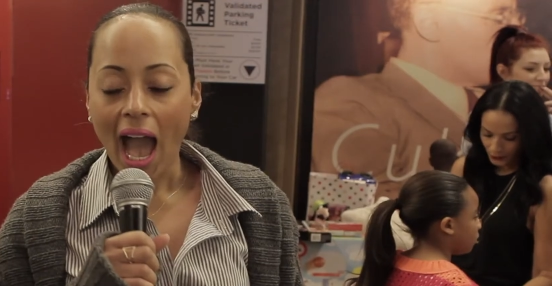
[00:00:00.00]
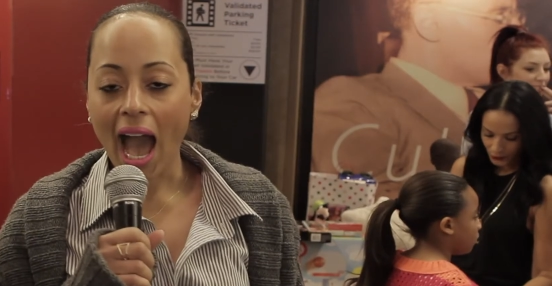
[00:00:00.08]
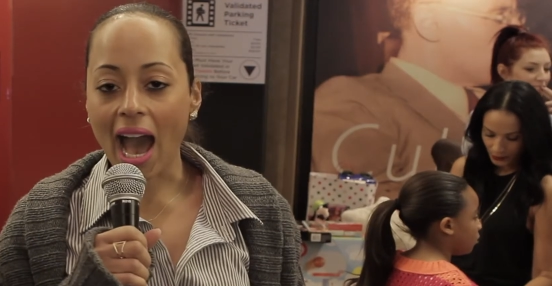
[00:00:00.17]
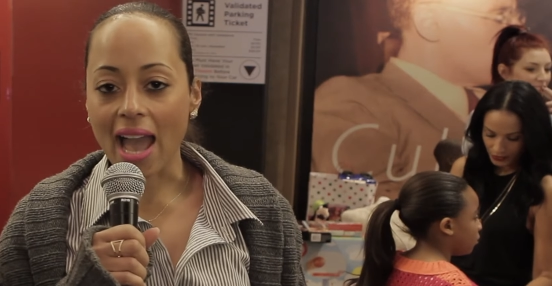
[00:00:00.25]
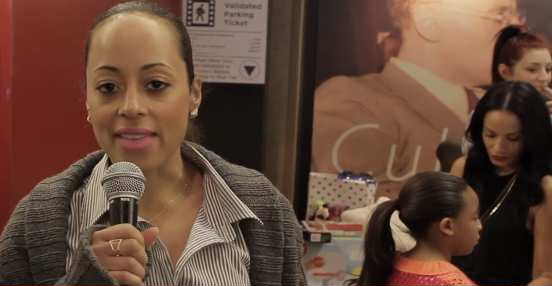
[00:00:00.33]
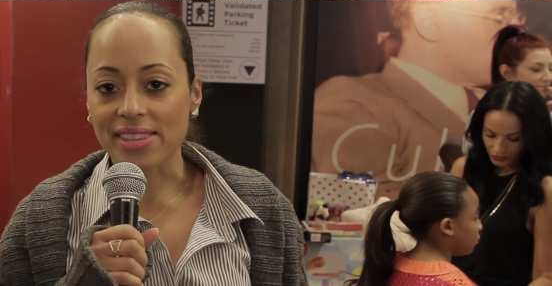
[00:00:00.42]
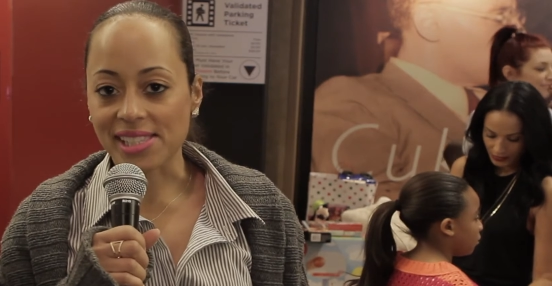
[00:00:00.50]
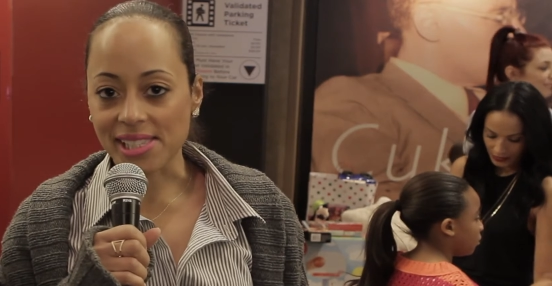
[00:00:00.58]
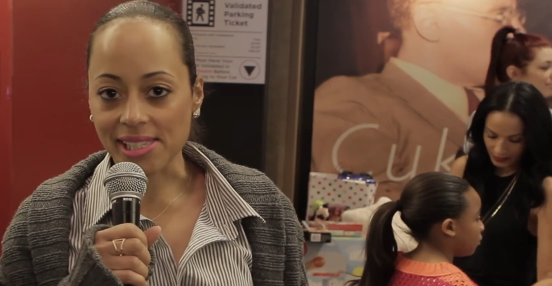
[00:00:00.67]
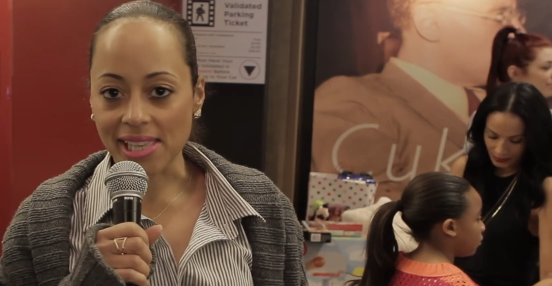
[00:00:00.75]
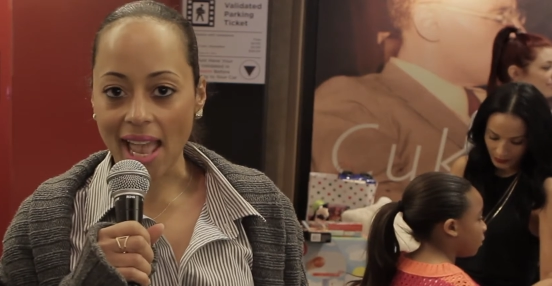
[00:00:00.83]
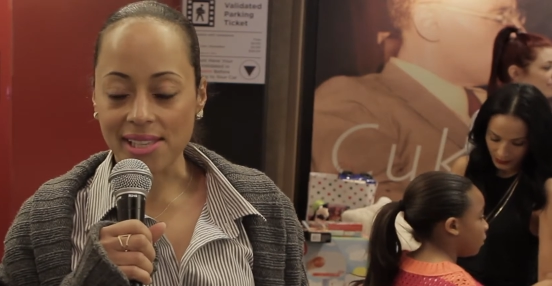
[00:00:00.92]
Speaker 1: Hi,
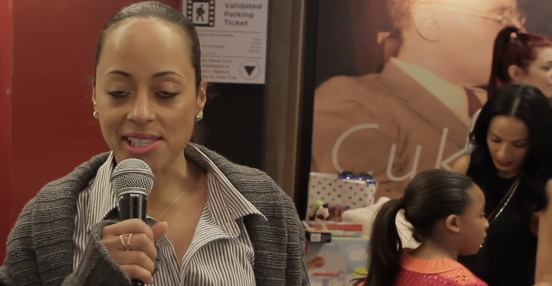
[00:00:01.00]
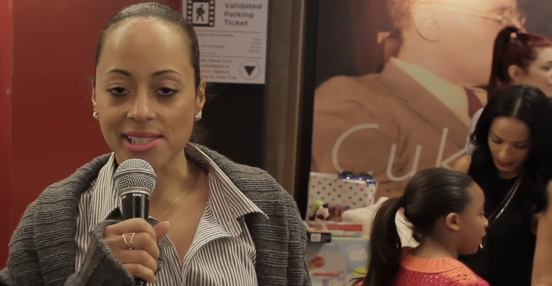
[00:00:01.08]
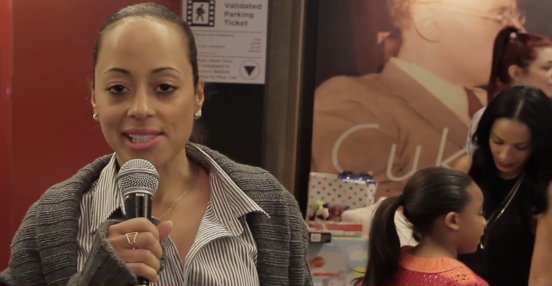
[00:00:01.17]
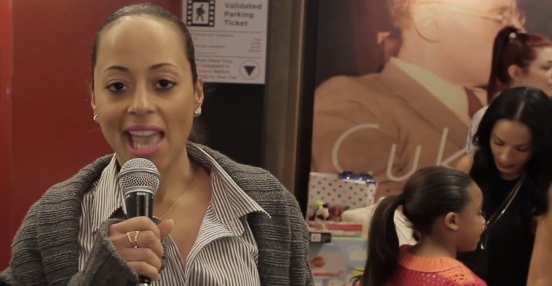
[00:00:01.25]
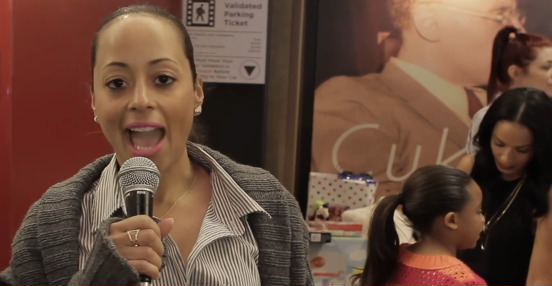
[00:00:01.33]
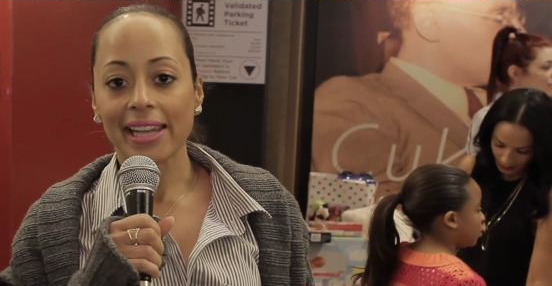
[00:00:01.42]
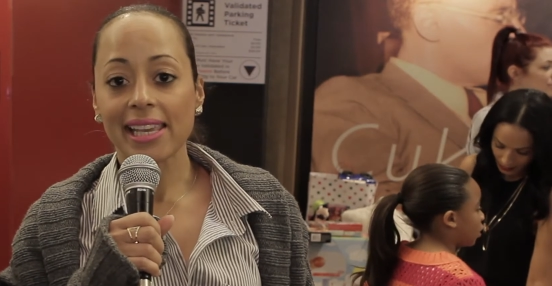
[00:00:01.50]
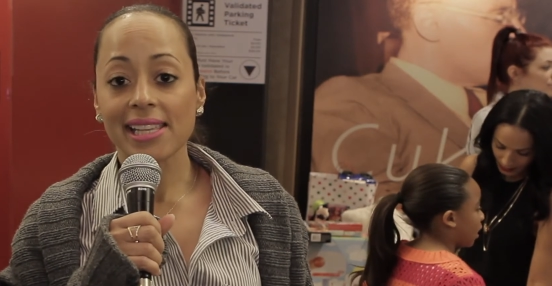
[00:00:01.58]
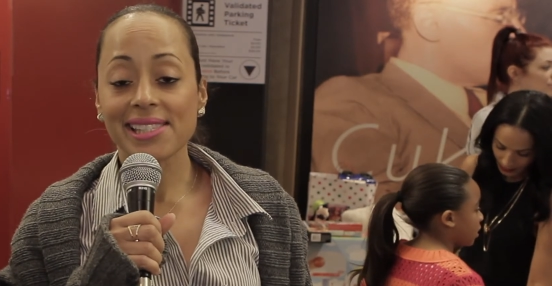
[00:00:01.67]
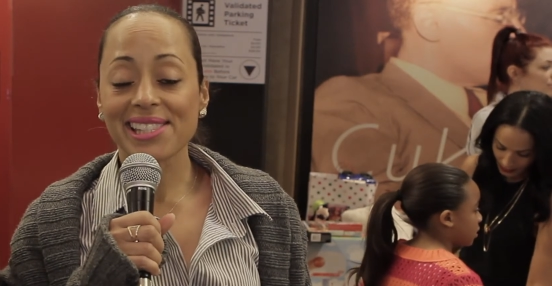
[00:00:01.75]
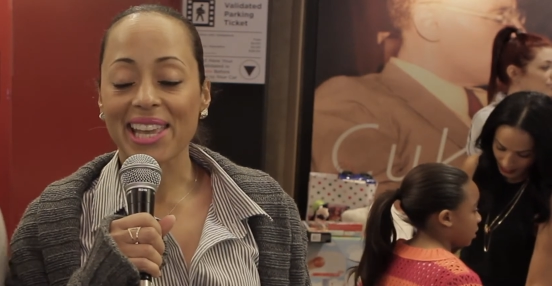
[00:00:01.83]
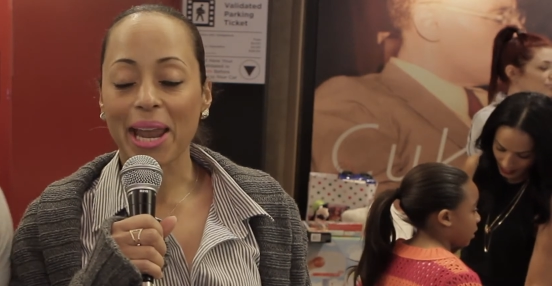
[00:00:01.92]
this is Essence
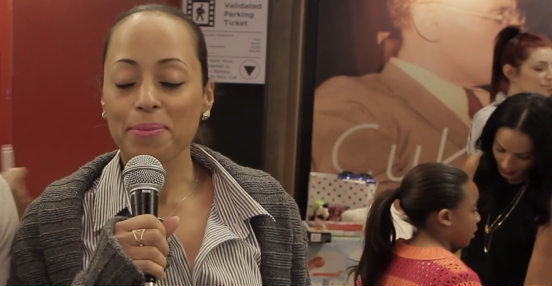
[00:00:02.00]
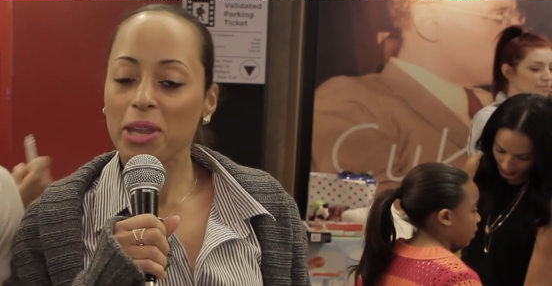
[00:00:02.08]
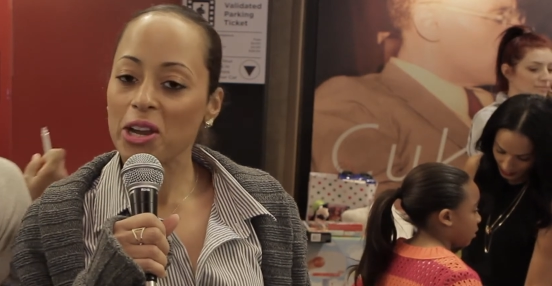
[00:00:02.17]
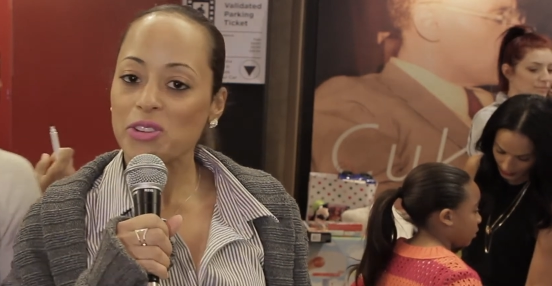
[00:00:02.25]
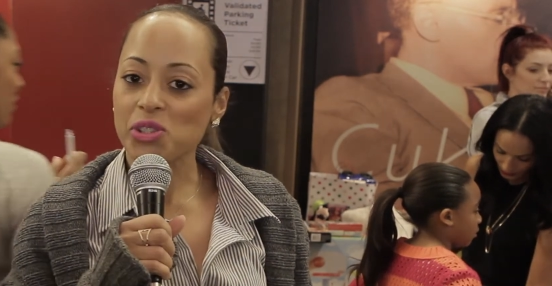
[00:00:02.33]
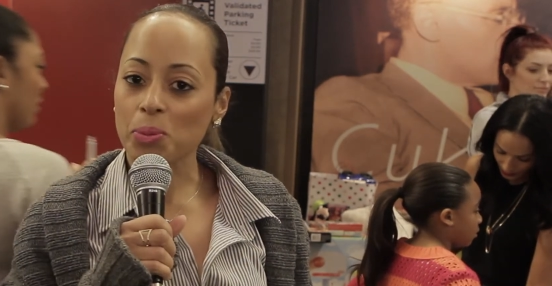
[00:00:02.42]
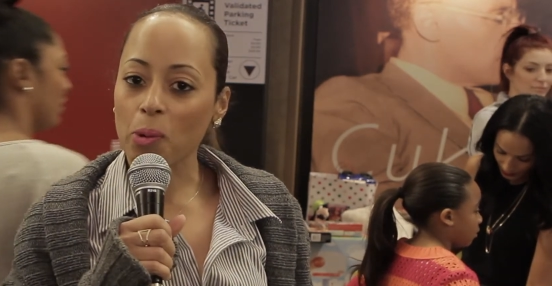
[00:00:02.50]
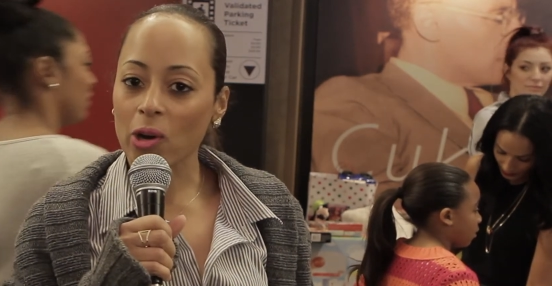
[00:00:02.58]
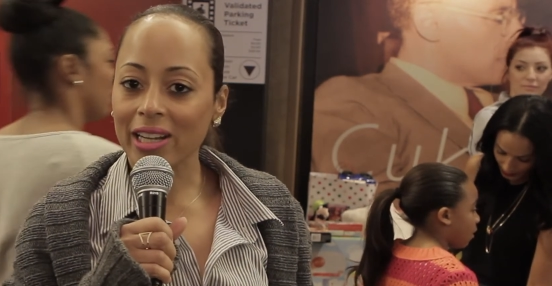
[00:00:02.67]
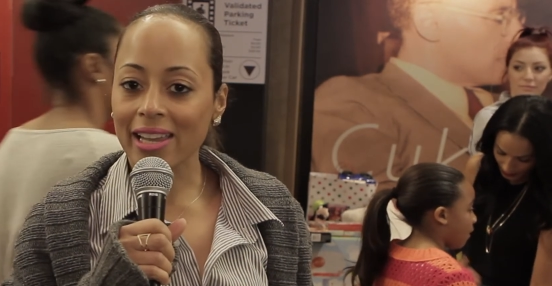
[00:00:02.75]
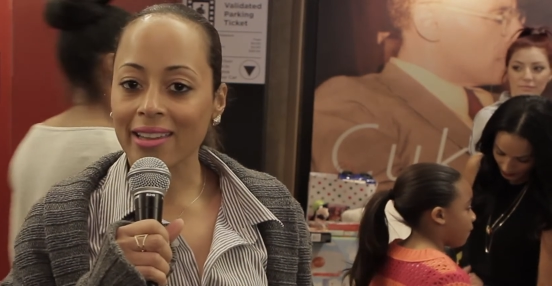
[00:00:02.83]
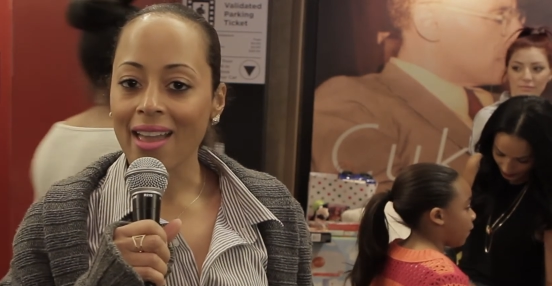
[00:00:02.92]
Atkins, and I'm here
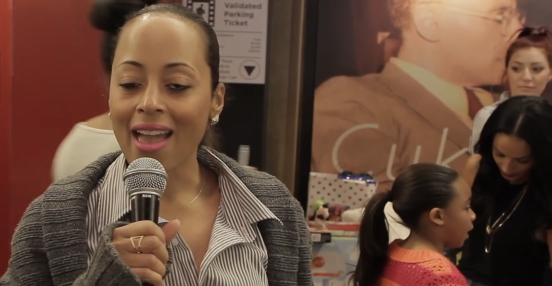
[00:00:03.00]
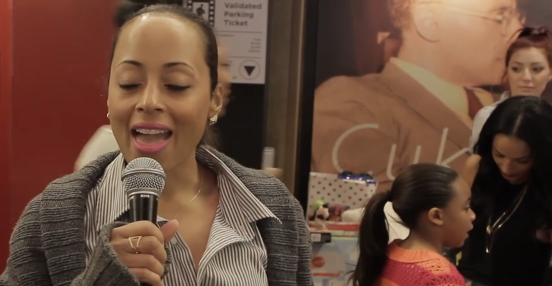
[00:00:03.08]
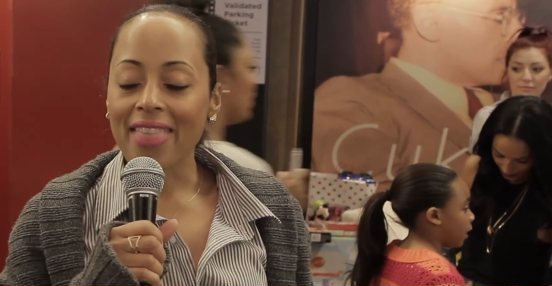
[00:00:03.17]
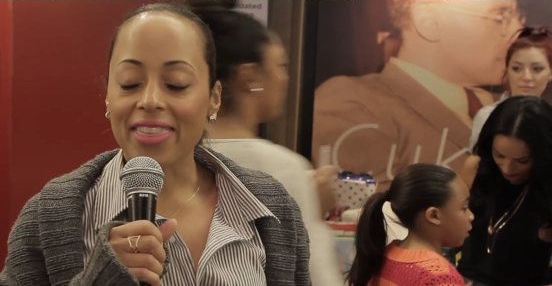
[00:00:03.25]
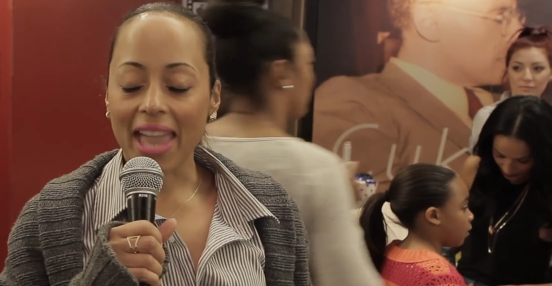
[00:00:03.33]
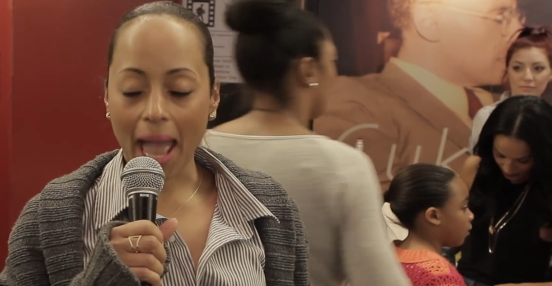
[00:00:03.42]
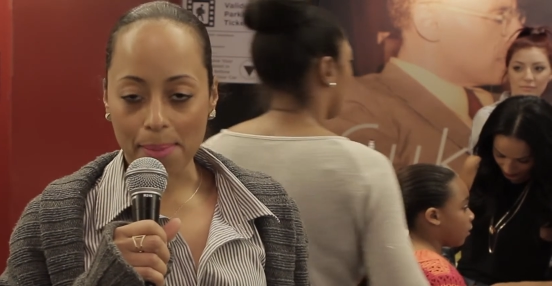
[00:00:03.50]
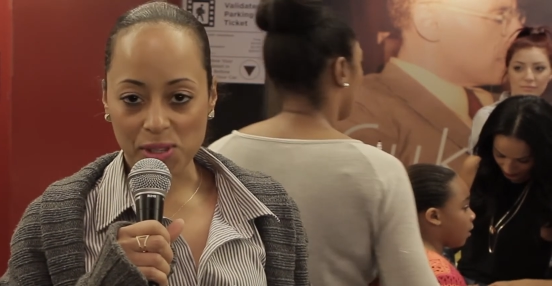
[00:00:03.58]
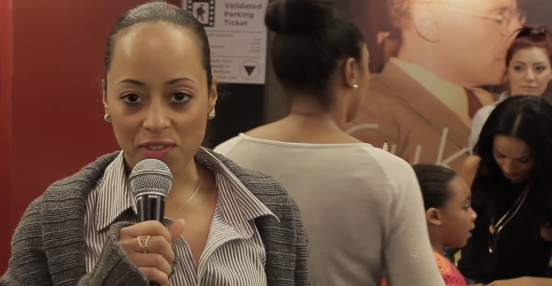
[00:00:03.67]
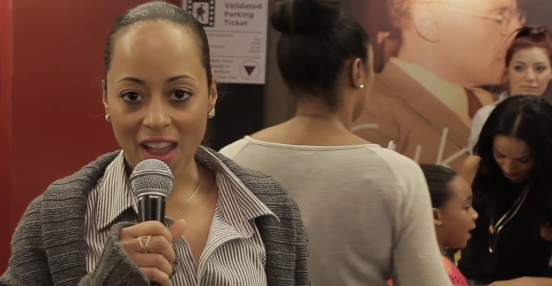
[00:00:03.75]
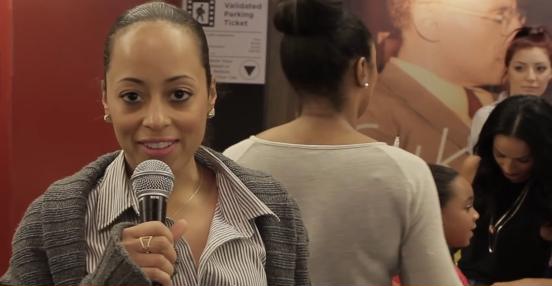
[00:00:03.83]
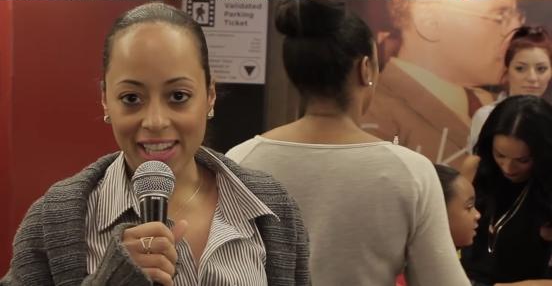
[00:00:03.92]
supporting the
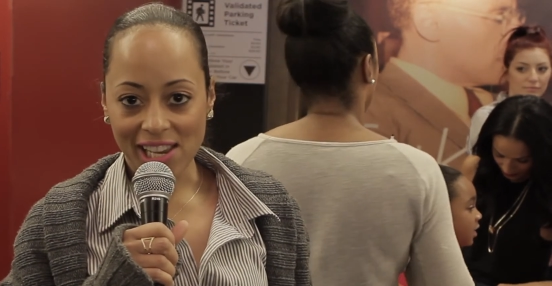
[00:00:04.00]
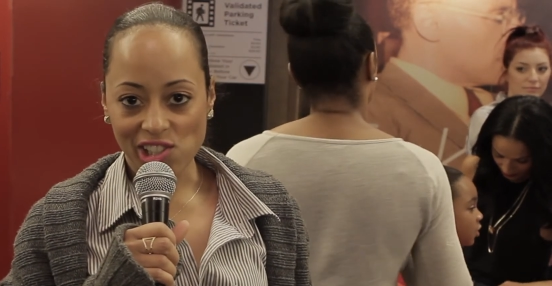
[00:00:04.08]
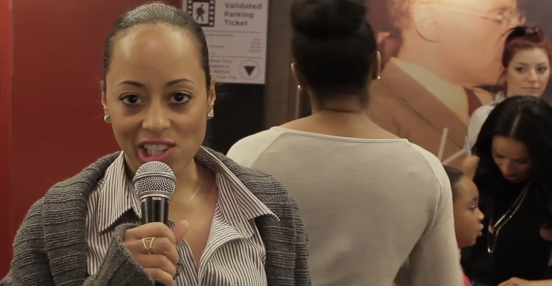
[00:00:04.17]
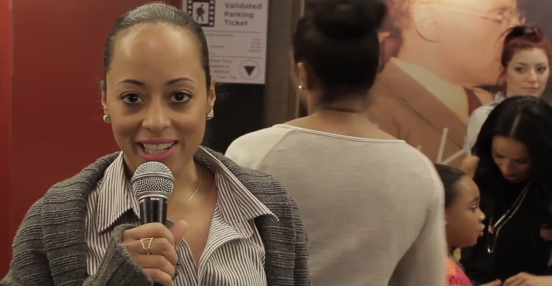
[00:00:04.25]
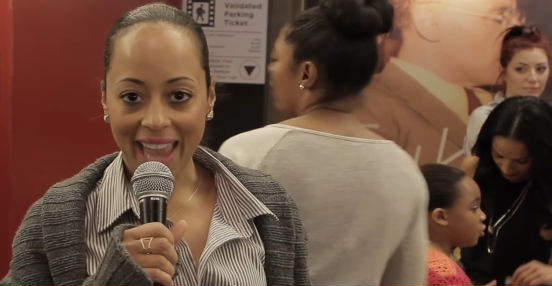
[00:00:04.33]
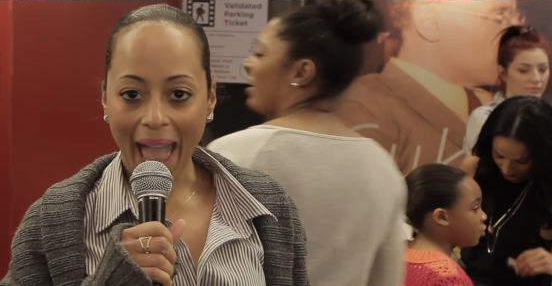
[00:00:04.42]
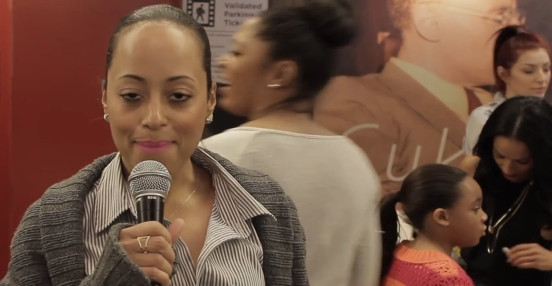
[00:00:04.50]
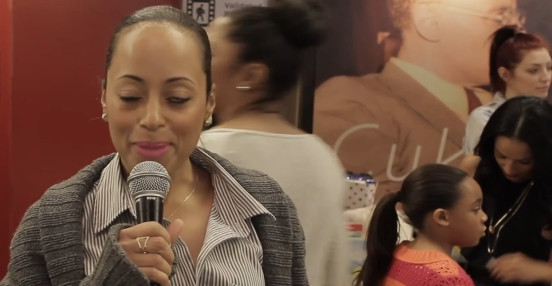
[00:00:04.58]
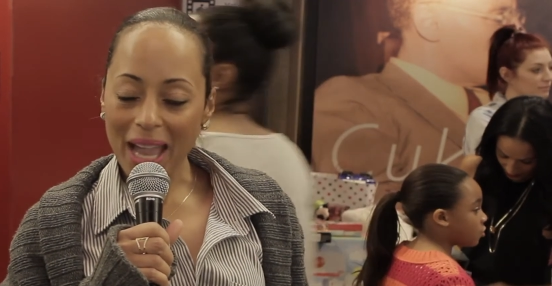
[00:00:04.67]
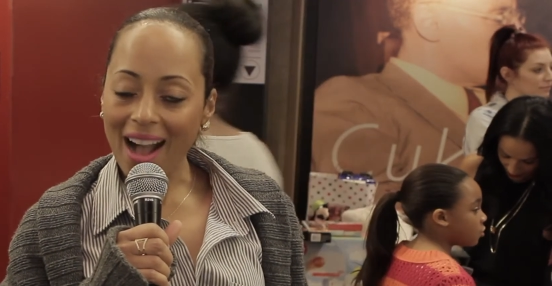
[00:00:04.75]
Epps Foundation. Happy